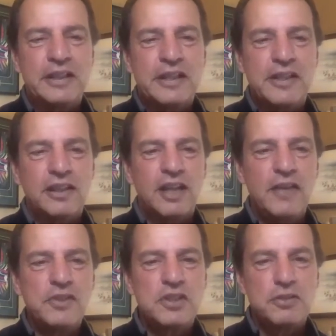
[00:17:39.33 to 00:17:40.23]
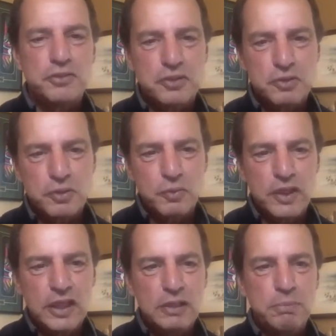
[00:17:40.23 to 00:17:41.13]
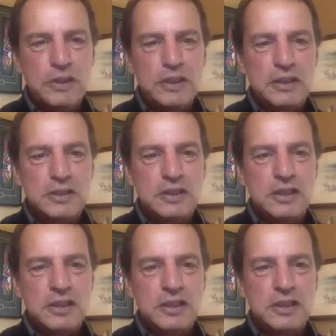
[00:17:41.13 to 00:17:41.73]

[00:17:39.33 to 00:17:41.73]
the life skills go away because the